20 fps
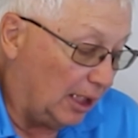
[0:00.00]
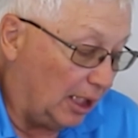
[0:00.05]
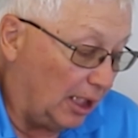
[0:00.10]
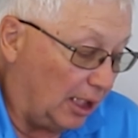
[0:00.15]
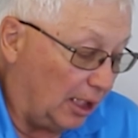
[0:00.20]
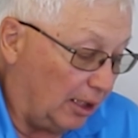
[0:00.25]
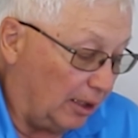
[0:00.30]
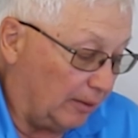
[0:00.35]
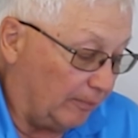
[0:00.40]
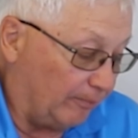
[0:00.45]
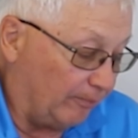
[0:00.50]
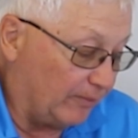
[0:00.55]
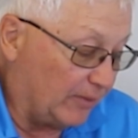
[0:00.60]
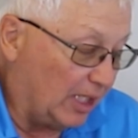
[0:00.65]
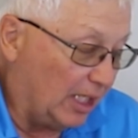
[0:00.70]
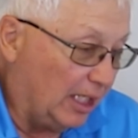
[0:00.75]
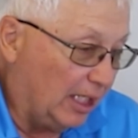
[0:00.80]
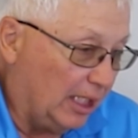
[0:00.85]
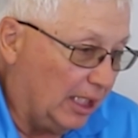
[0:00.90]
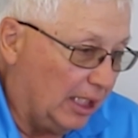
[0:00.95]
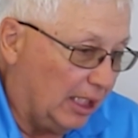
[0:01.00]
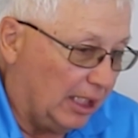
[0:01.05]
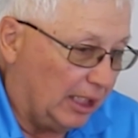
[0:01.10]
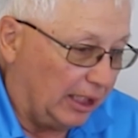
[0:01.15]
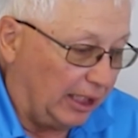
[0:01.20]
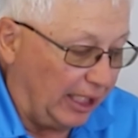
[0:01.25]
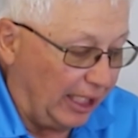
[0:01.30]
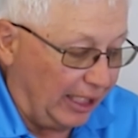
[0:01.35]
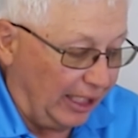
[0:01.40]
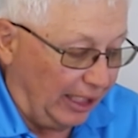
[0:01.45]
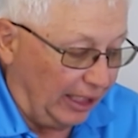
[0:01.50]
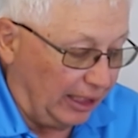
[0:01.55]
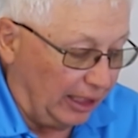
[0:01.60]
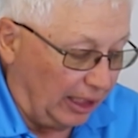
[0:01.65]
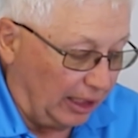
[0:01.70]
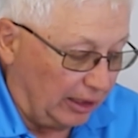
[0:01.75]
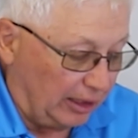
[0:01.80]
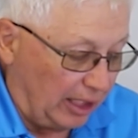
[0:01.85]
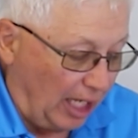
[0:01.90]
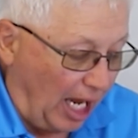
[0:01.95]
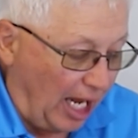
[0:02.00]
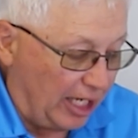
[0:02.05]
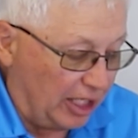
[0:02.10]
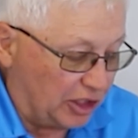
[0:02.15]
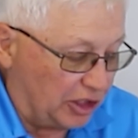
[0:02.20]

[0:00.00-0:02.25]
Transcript: getting not